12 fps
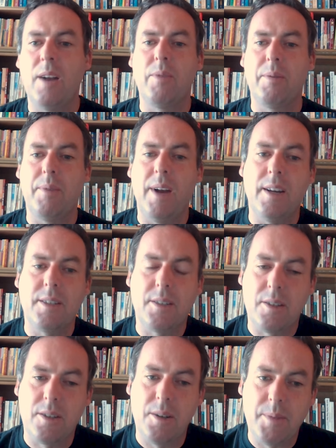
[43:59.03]
we would ask
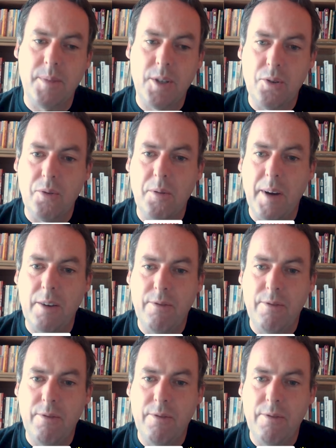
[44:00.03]
them to do about